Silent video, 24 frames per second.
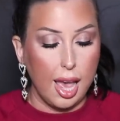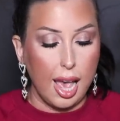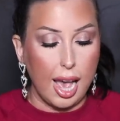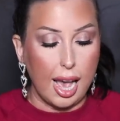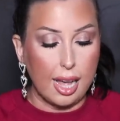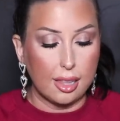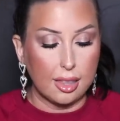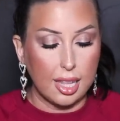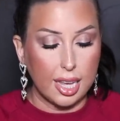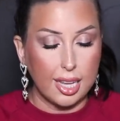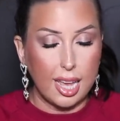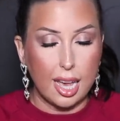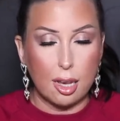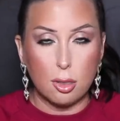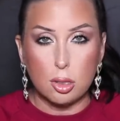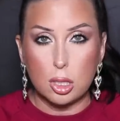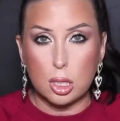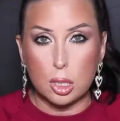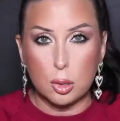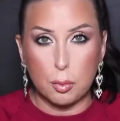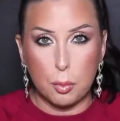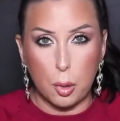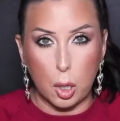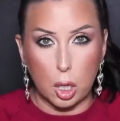I like how
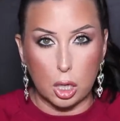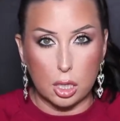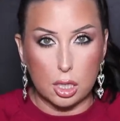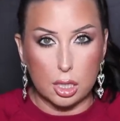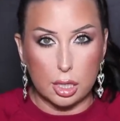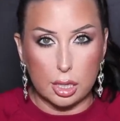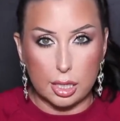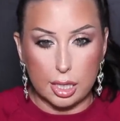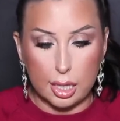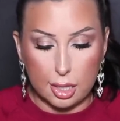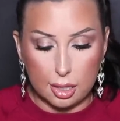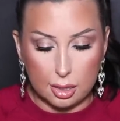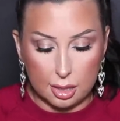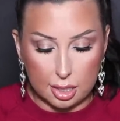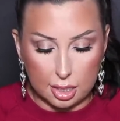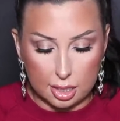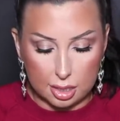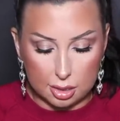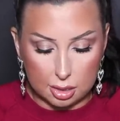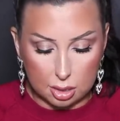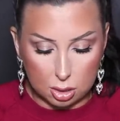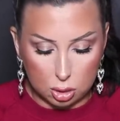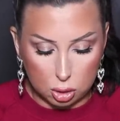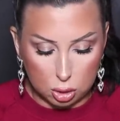sparkly
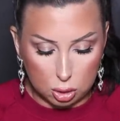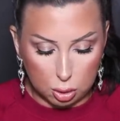these